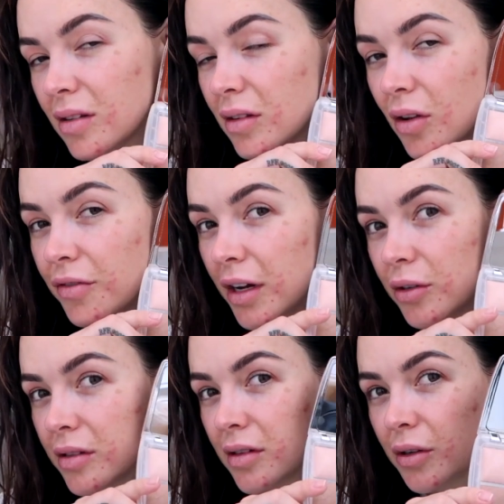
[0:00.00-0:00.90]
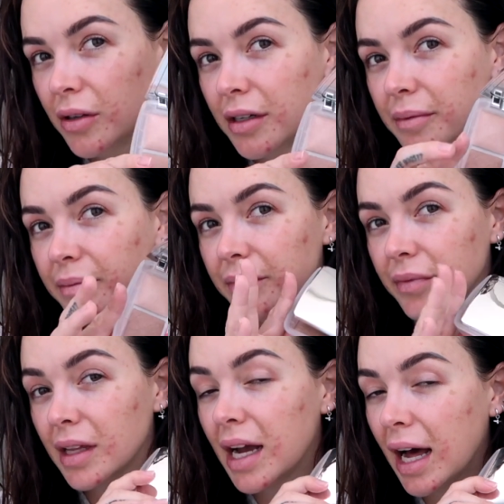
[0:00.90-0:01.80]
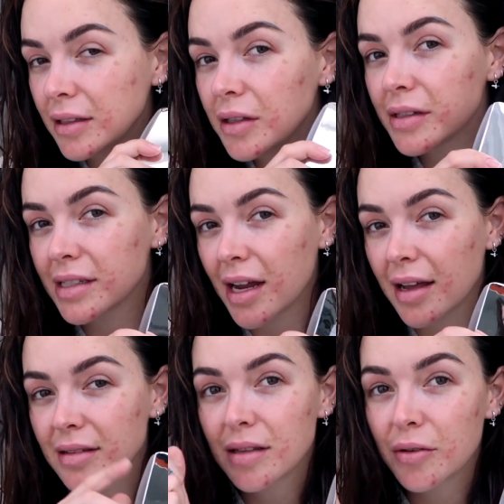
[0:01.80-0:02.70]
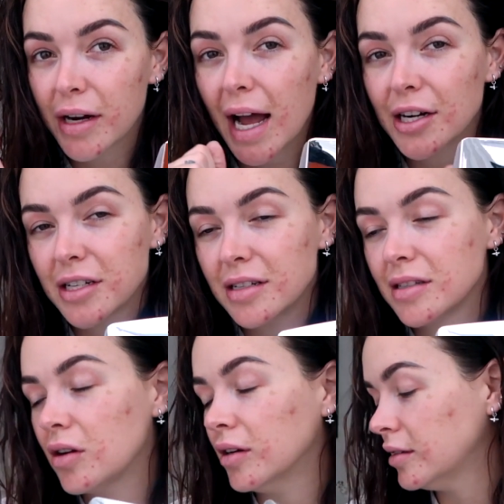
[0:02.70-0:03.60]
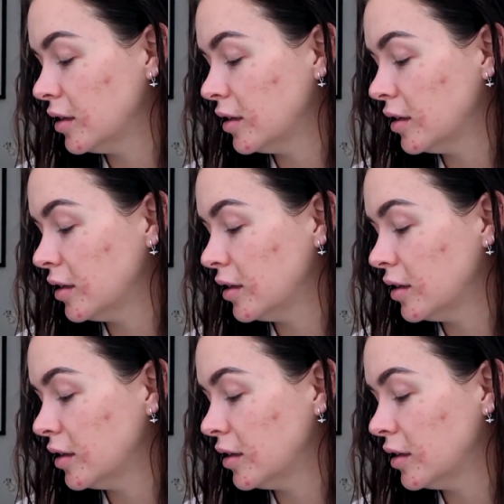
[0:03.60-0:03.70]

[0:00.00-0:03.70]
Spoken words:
So far, not so good. The color looks nice, the reaction does not.